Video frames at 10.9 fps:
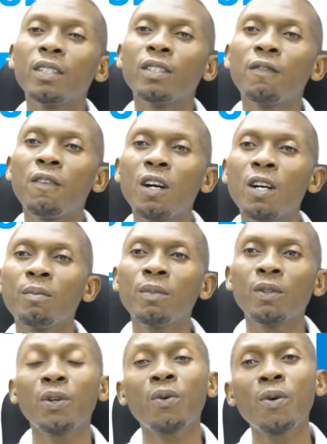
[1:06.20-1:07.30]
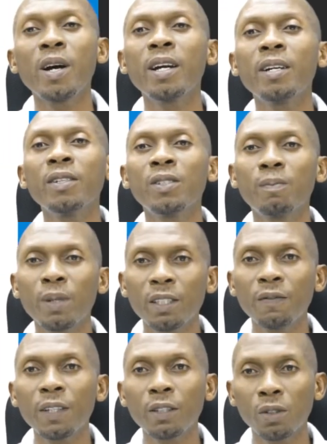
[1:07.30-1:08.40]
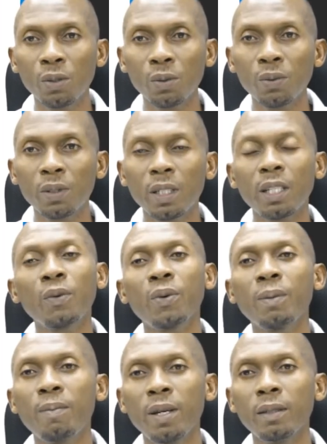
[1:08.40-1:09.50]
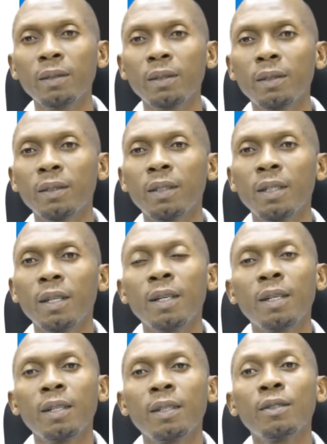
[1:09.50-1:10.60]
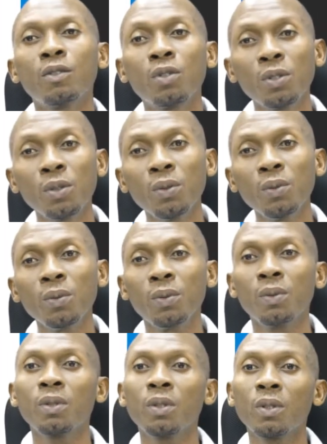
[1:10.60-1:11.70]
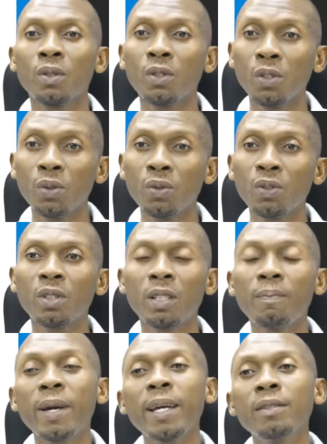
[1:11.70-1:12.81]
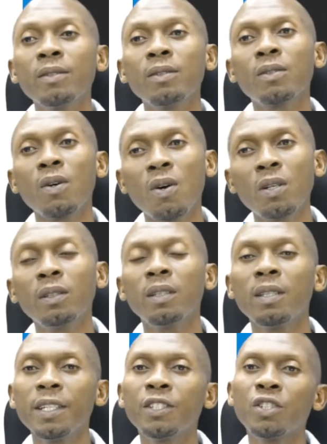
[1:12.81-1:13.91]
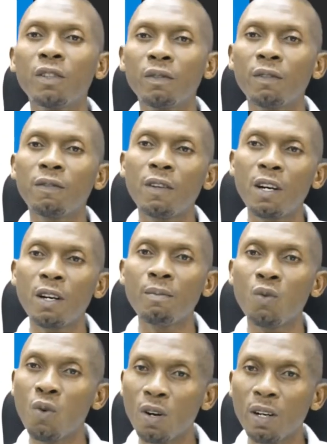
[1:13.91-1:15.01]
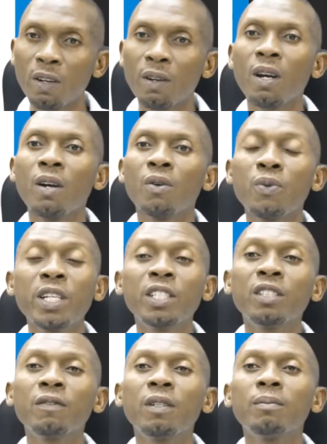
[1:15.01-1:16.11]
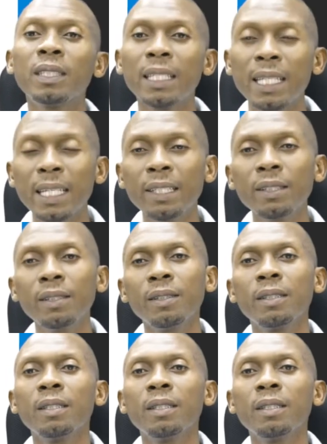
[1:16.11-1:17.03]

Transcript: on the farm require specific tools and equipment. The tool used depends on the nature of the farm work, ranging from tilling,